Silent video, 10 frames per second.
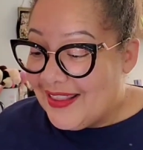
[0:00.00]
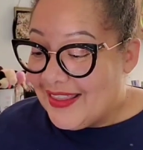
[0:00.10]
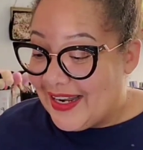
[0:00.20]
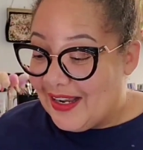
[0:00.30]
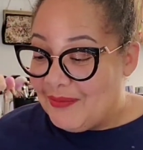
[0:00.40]

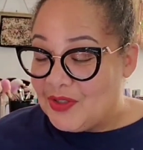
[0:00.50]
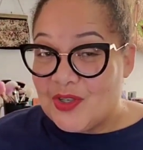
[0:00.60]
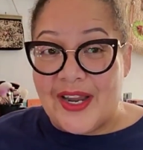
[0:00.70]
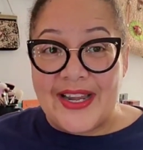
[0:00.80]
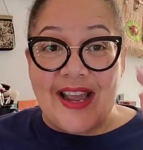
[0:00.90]
that I've been
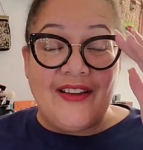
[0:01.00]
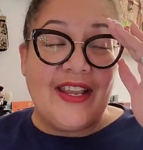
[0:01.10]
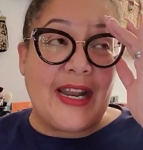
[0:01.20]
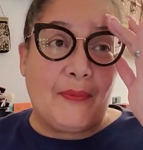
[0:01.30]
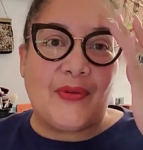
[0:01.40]
trying out,
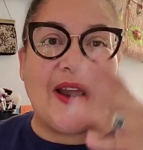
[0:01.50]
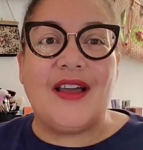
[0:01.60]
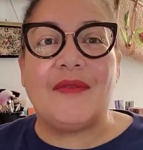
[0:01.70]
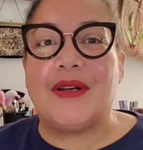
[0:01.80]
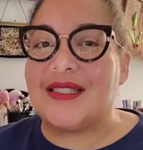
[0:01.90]
and I'm
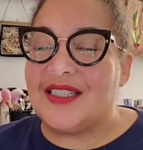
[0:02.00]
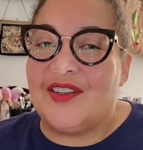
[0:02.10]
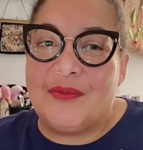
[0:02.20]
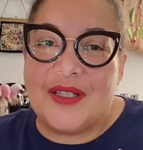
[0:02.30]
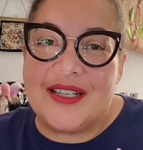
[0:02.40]
proud of
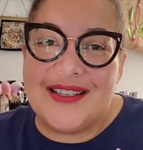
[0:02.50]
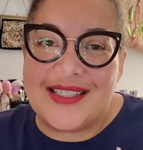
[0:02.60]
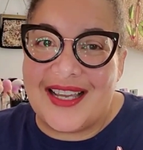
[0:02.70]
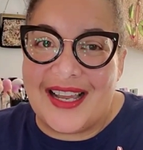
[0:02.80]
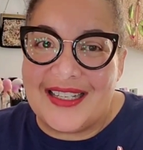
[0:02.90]
myself
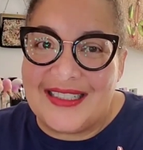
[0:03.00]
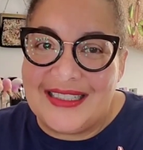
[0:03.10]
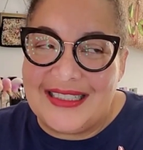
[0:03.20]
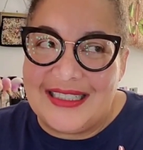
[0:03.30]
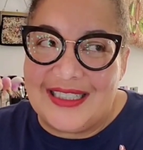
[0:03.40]
because
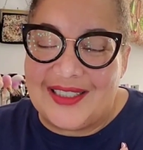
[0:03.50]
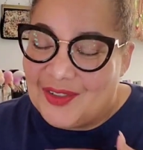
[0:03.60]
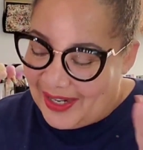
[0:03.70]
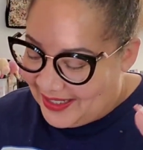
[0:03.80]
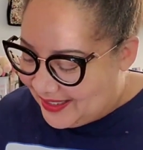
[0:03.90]

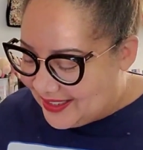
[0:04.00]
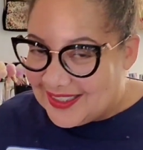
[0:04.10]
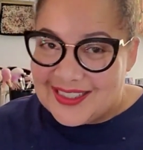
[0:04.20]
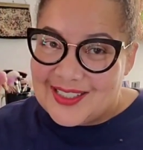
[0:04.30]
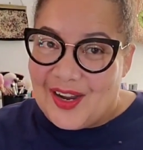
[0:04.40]
okay, let's
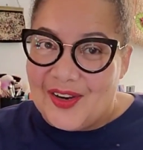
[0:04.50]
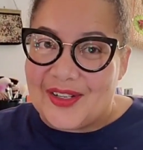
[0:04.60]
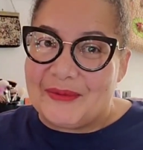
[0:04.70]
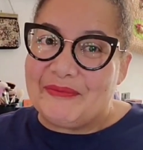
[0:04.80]
just talk.